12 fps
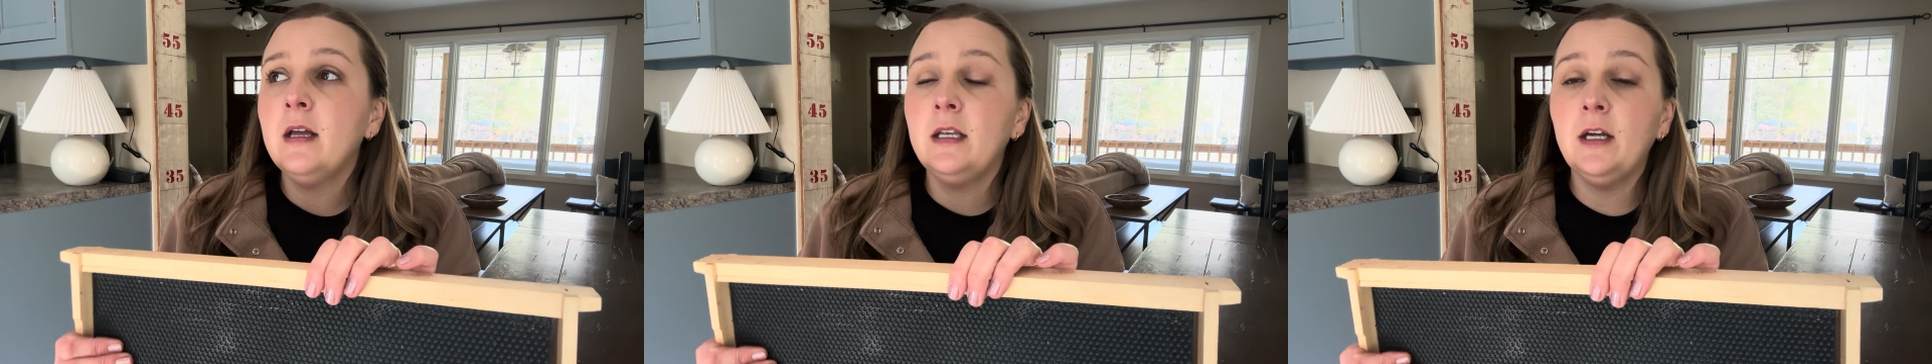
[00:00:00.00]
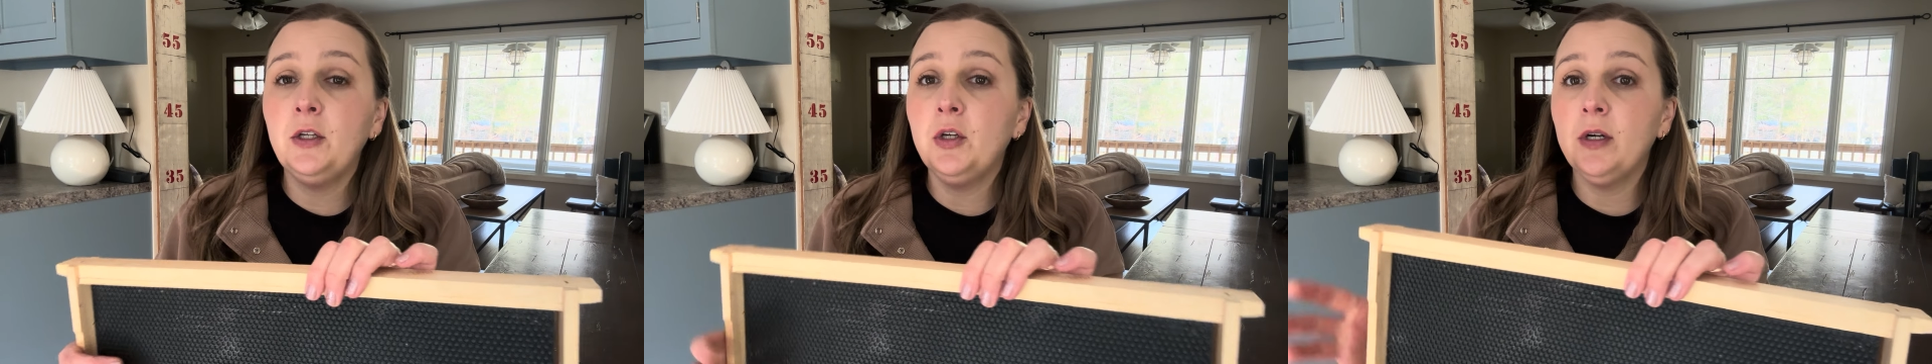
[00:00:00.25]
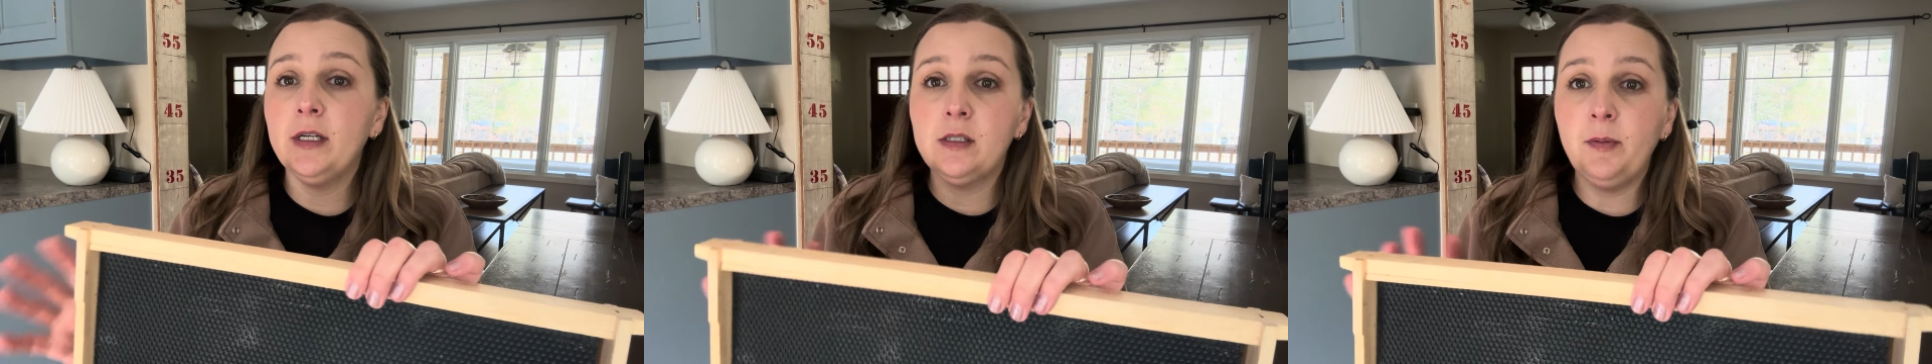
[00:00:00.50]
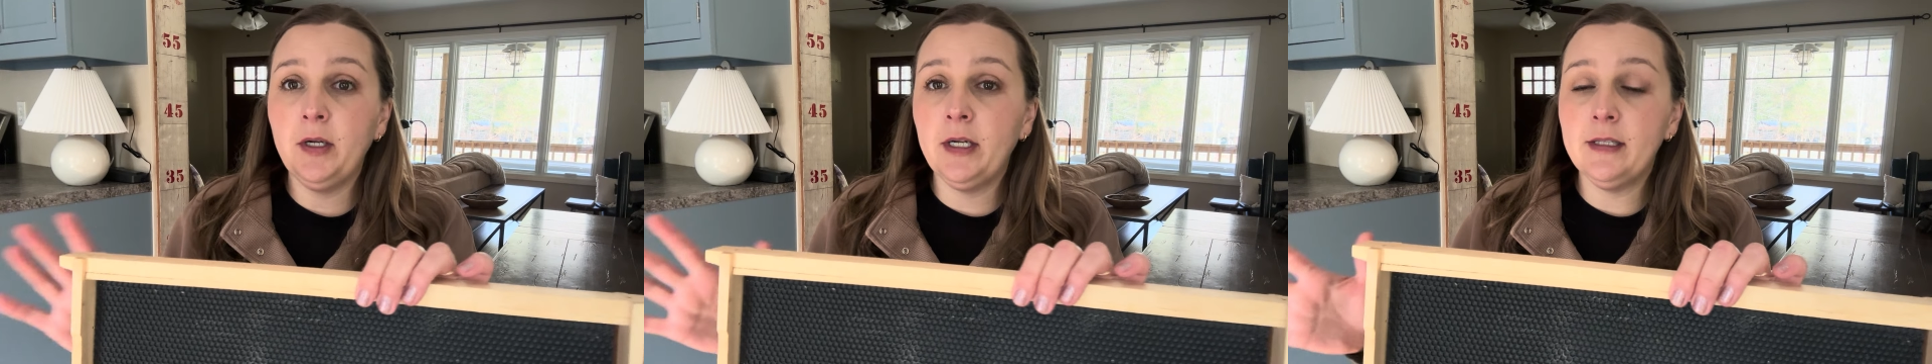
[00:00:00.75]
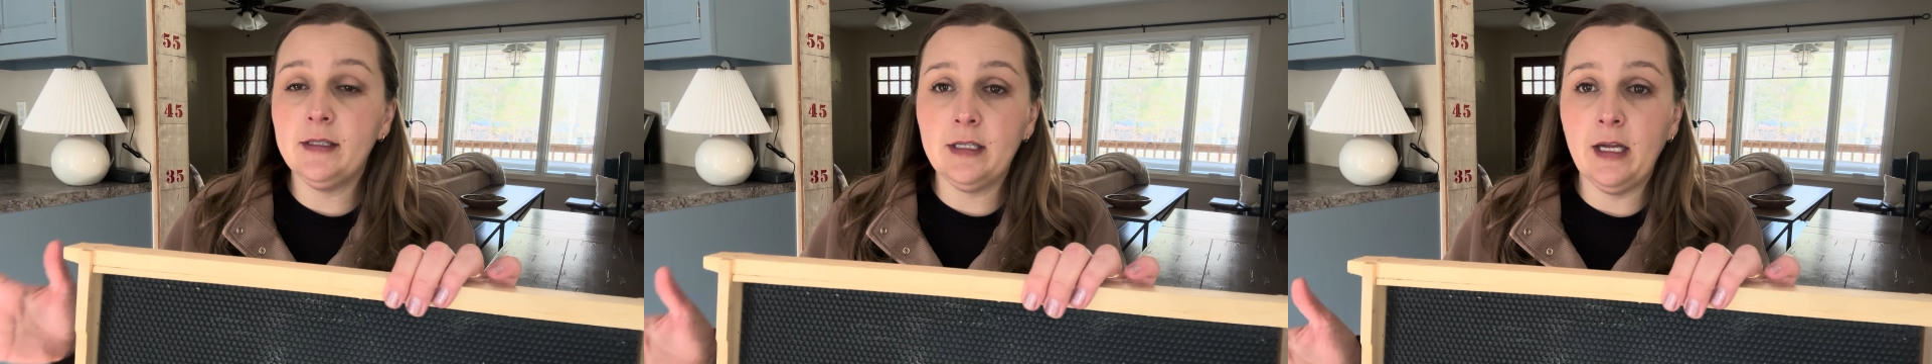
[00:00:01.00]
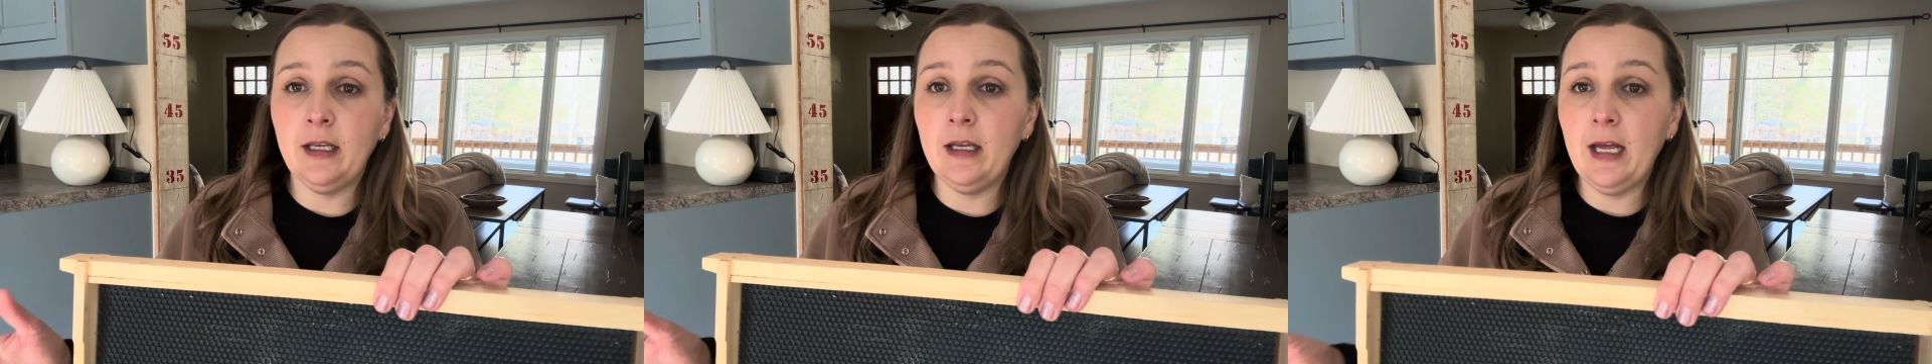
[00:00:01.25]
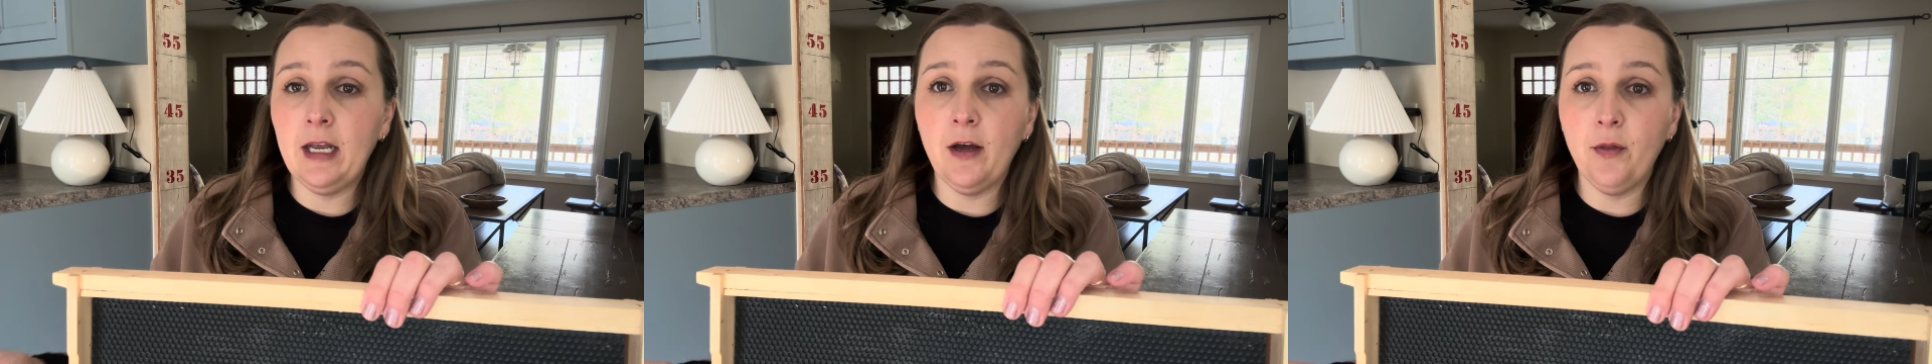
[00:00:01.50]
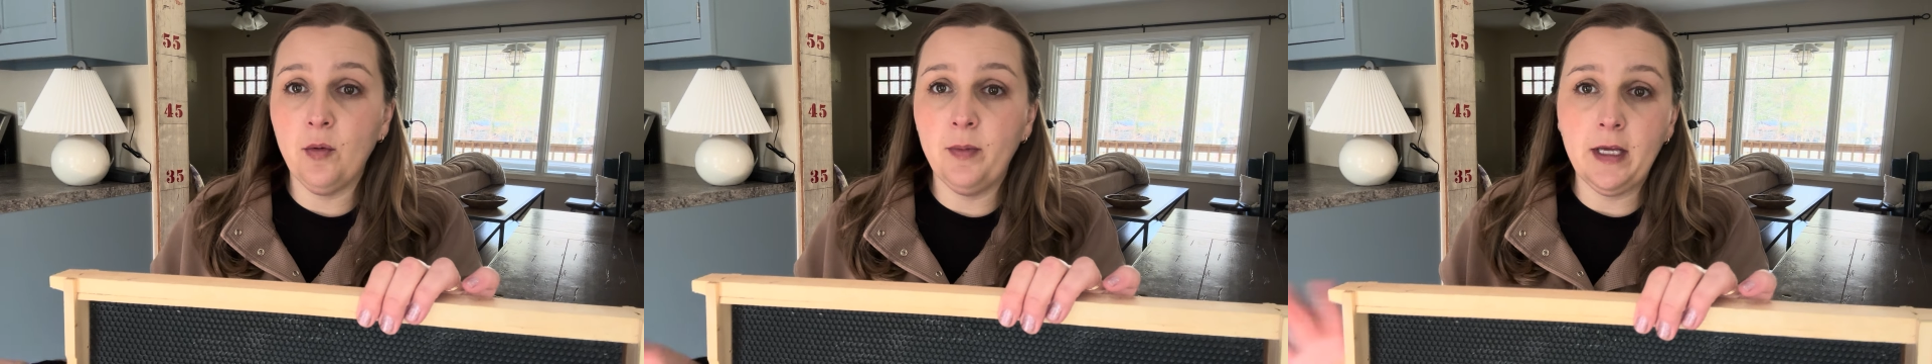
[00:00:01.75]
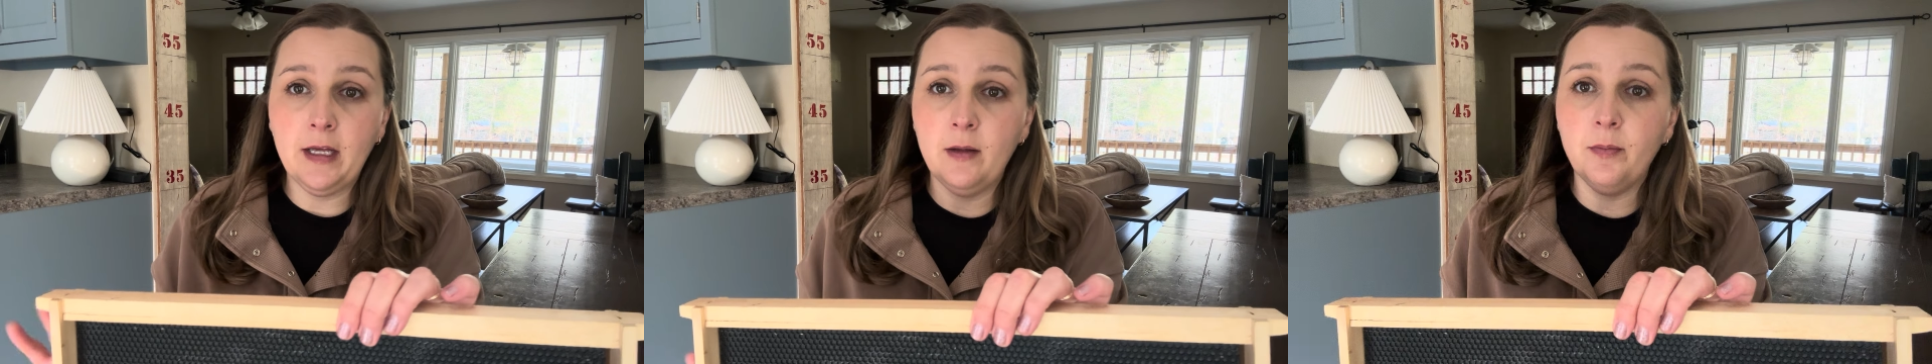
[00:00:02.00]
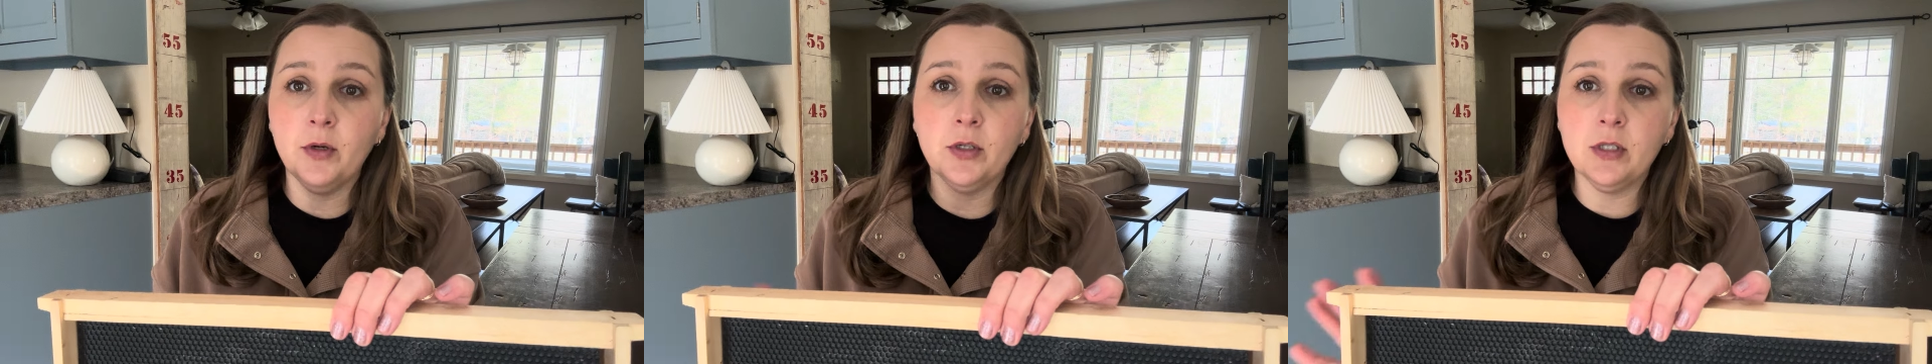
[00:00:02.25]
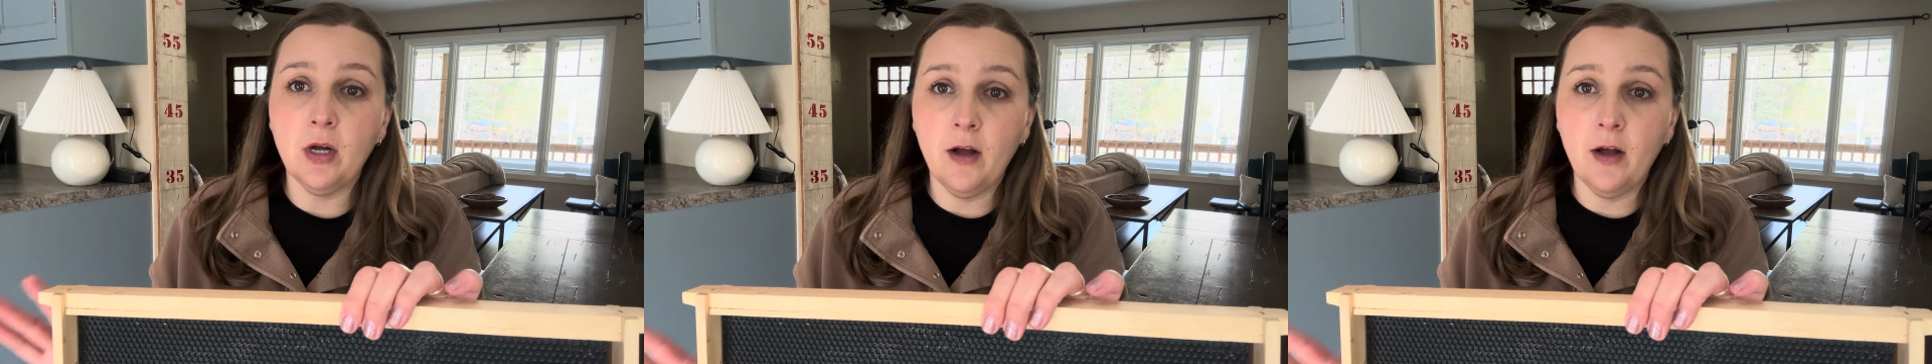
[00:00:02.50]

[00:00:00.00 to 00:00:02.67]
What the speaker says: Now, your experience and other beekeepers